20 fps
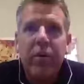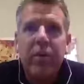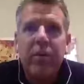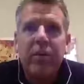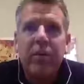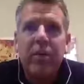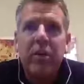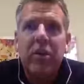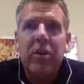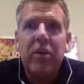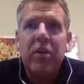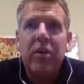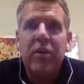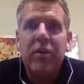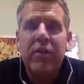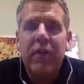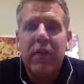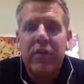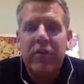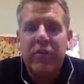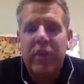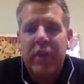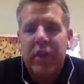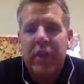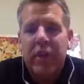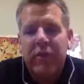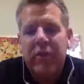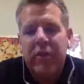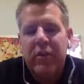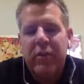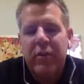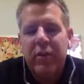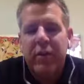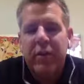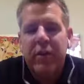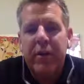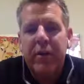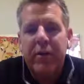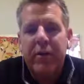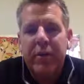for the good of the education
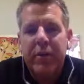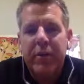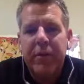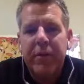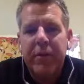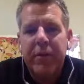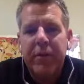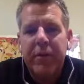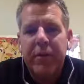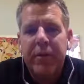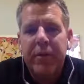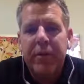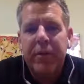community, really.